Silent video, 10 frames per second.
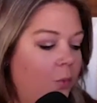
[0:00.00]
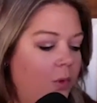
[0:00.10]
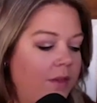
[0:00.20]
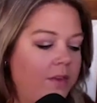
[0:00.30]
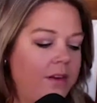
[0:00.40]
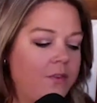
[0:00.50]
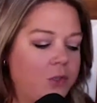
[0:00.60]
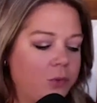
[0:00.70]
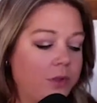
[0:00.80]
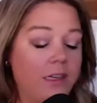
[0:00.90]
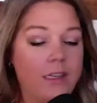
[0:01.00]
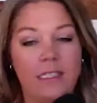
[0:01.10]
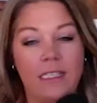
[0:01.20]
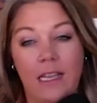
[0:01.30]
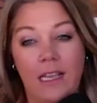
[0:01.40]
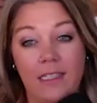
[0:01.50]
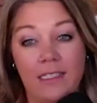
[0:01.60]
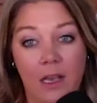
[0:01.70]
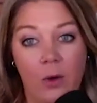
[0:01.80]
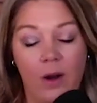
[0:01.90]
even if Joel Eriksson Ek is
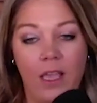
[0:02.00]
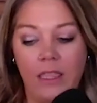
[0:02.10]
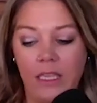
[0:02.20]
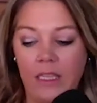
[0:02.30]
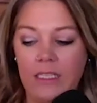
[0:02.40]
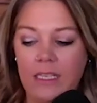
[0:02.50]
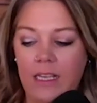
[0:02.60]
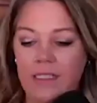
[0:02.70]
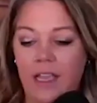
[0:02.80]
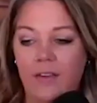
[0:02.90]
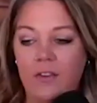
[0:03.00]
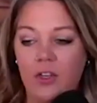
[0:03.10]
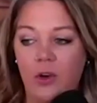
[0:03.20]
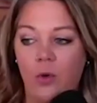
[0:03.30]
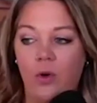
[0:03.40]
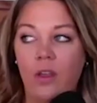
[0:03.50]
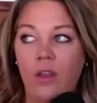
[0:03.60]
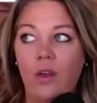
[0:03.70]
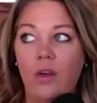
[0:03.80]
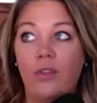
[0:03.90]
out, I think these guys have shown
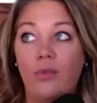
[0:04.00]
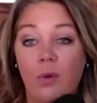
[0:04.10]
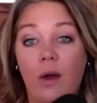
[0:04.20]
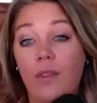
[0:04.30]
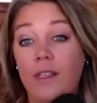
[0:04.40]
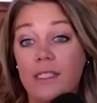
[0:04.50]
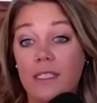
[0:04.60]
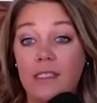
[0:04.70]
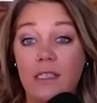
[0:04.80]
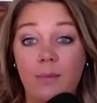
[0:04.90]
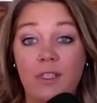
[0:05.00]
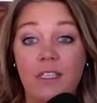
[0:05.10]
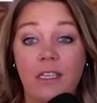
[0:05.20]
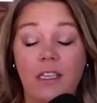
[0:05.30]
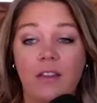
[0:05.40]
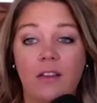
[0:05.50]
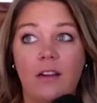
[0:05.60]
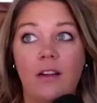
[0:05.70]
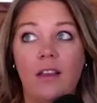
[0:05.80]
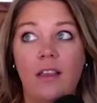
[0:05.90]
throughout this season in
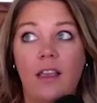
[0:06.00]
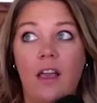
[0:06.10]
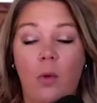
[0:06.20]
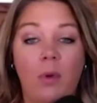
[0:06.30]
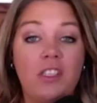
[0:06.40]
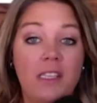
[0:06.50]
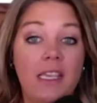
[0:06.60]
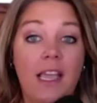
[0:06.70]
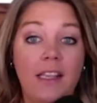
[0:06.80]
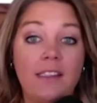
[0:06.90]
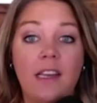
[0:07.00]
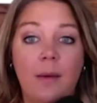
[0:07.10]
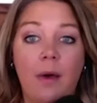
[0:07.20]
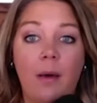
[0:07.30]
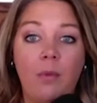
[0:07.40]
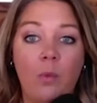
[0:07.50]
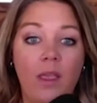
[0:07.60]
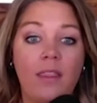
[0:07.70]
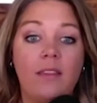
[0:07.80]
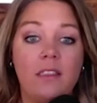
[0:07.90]
particular how much they can step up
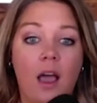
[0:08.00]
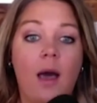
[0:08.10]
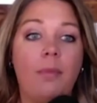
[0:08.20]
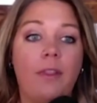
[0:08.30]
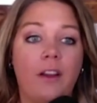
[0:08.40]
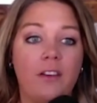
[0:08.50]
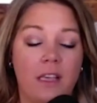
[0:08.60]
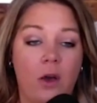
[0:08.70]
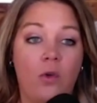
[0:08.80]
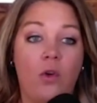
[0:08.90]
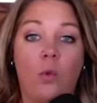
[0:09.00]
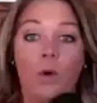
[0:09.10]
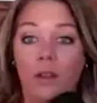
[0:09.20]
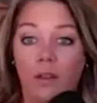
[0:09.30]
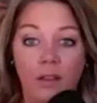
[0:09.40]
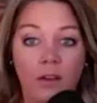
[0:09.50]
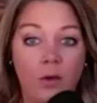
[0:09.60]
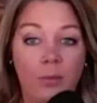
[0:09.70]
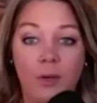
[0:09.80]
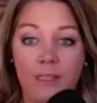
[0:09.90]
with top players out. Kirill,
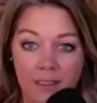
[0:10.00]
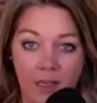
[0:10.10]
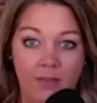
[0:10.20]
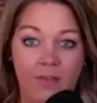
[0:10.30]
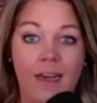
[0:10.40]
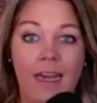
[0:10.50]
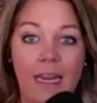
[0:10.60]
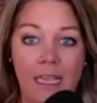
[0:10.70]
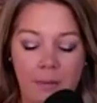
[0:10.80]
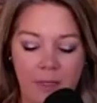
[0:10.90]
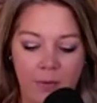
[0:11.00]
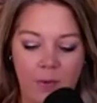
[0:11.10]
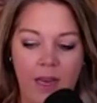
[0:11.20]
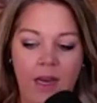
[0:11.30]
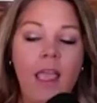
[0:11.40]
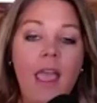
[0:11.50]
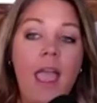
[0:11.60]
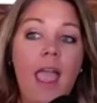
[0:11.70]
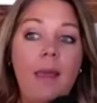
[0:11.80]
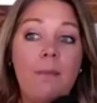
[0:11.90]
Kaprizov, namely, right?
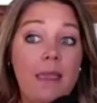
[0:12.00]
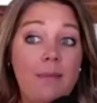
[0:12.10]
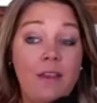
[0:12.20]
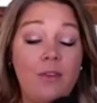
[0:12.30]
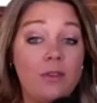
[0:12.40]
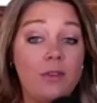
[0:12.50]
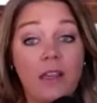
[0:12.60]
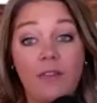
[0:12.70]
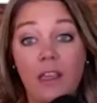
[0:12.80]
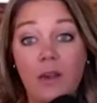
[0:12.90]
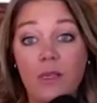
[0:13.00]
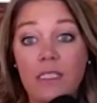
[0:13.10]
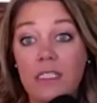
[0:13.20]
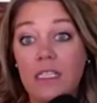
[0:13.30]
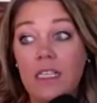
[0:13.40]
And maybe Gustav Nyquist